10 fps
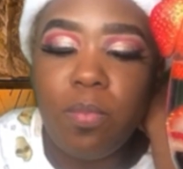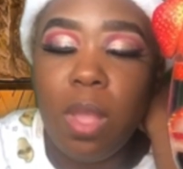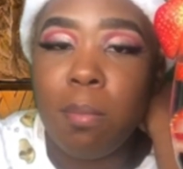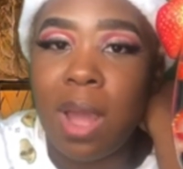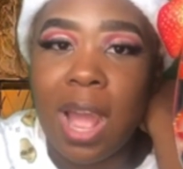
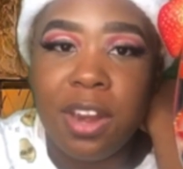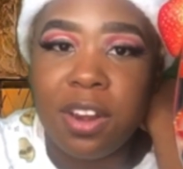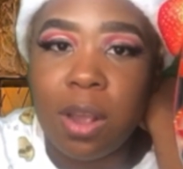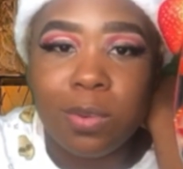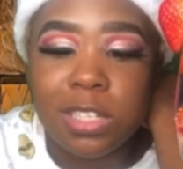But I did
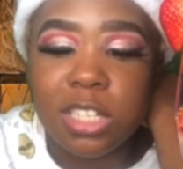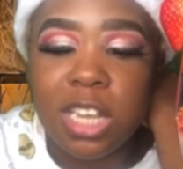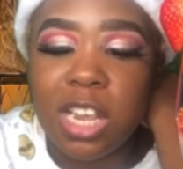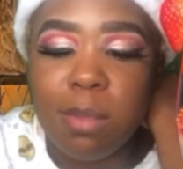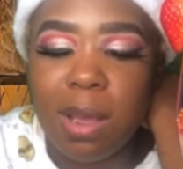not want to see
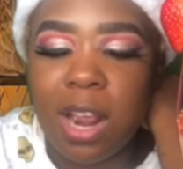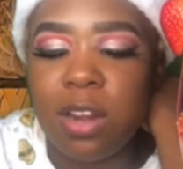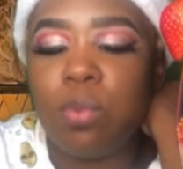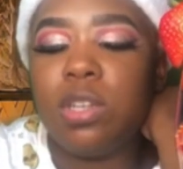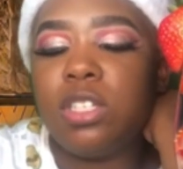anybody. I
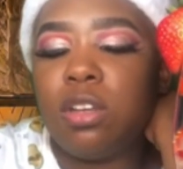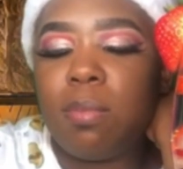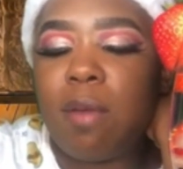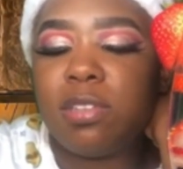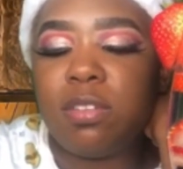didn't want to tell them
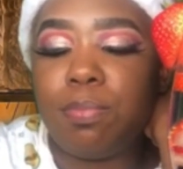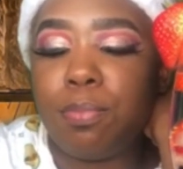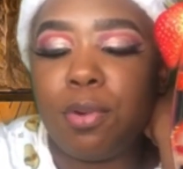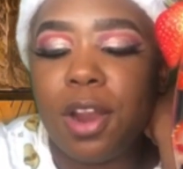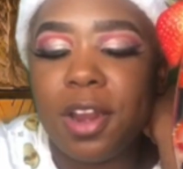I was
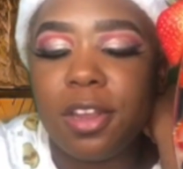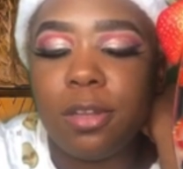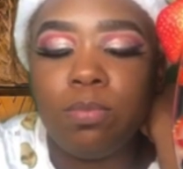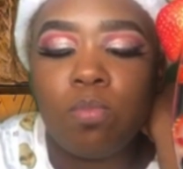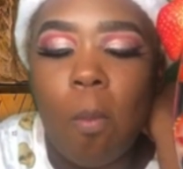pregnant
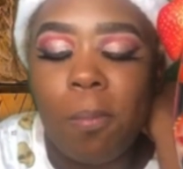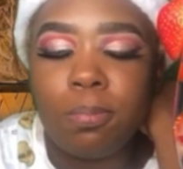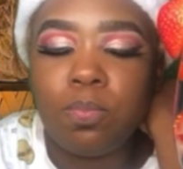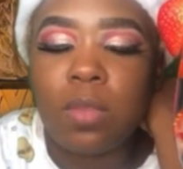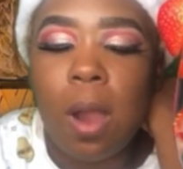
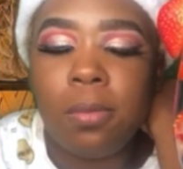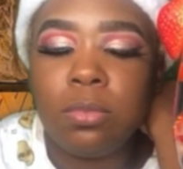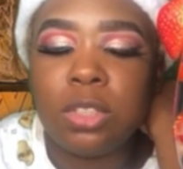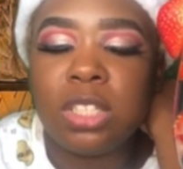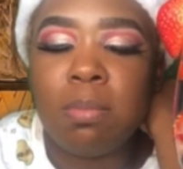
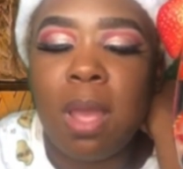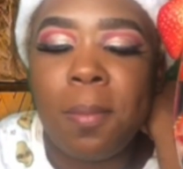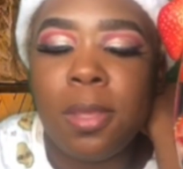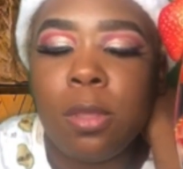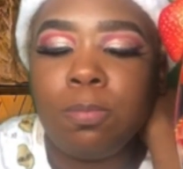because it made
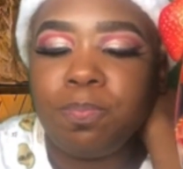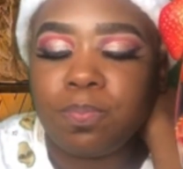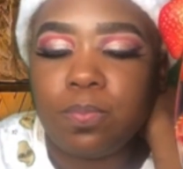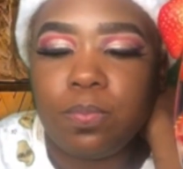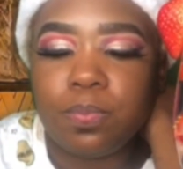me,
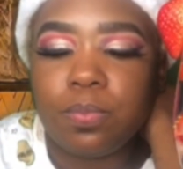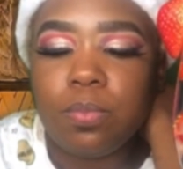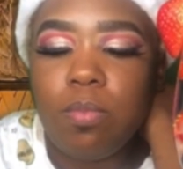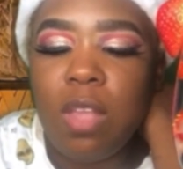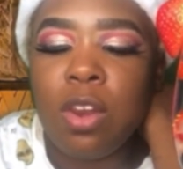
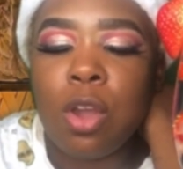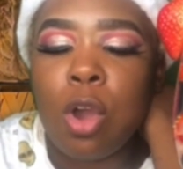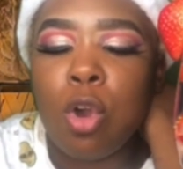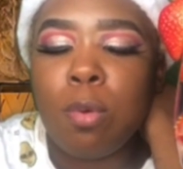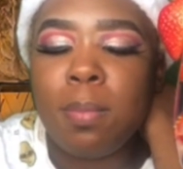the
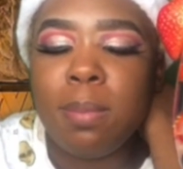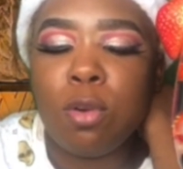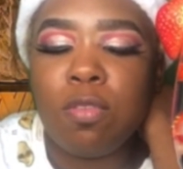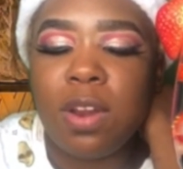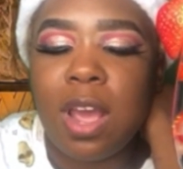whole me
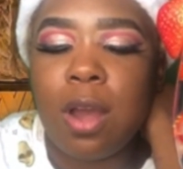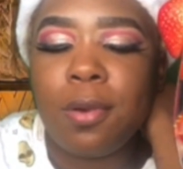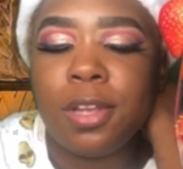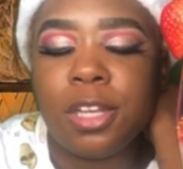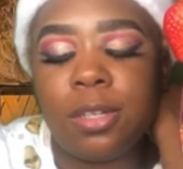moving
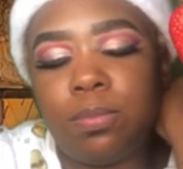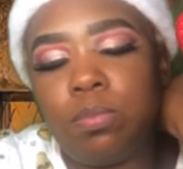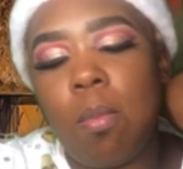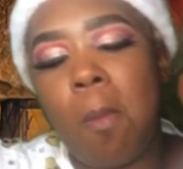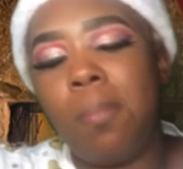out and
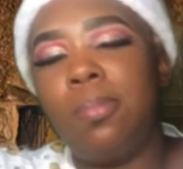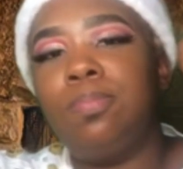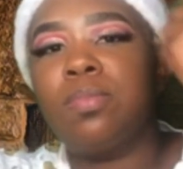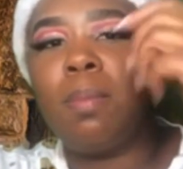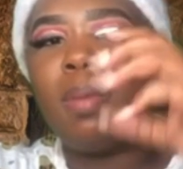
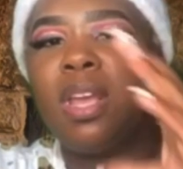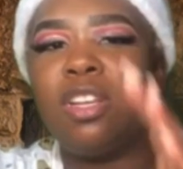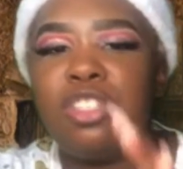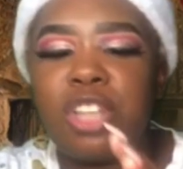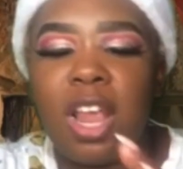being
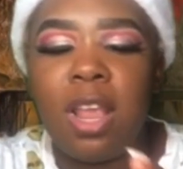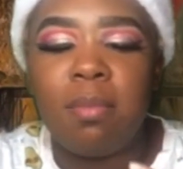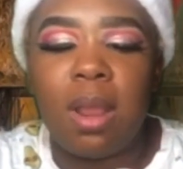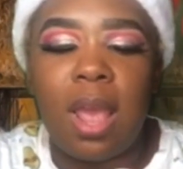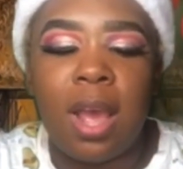
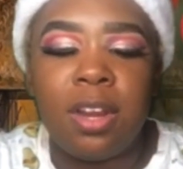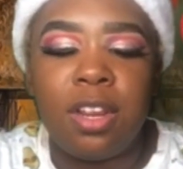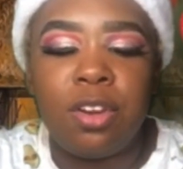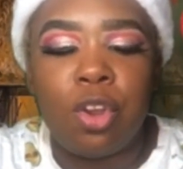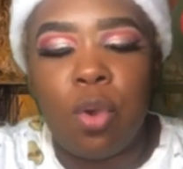ashamed, I
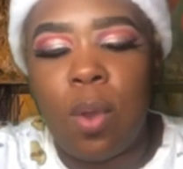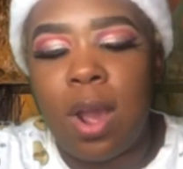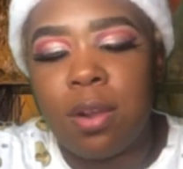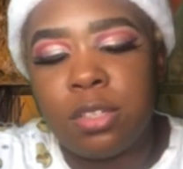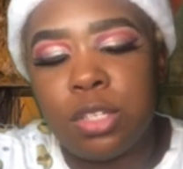didn't know
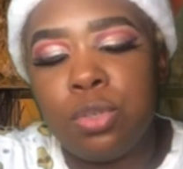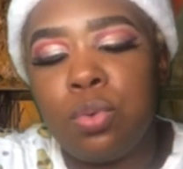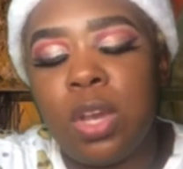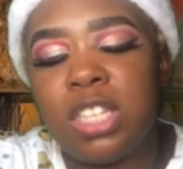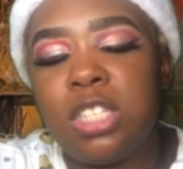how to
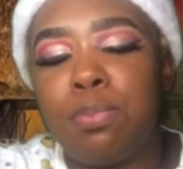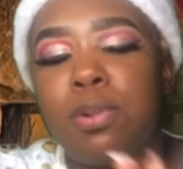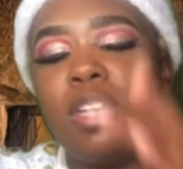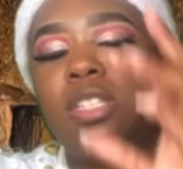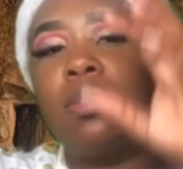
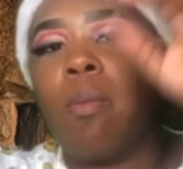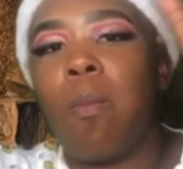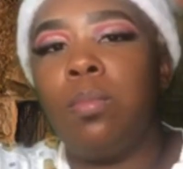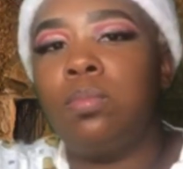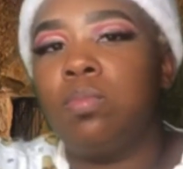express
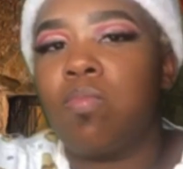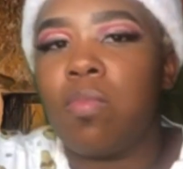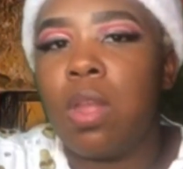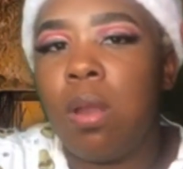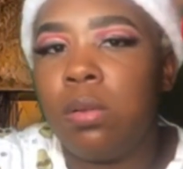
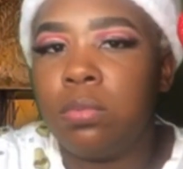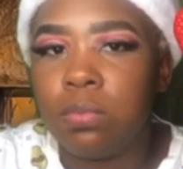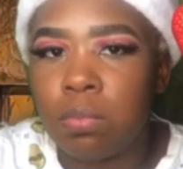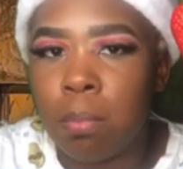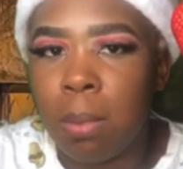
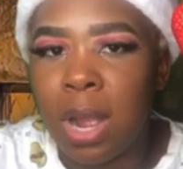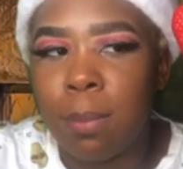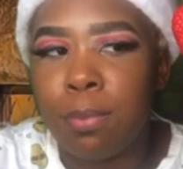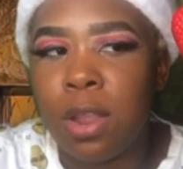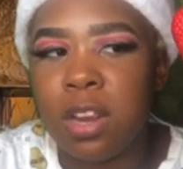my
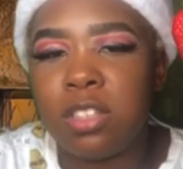pregnancy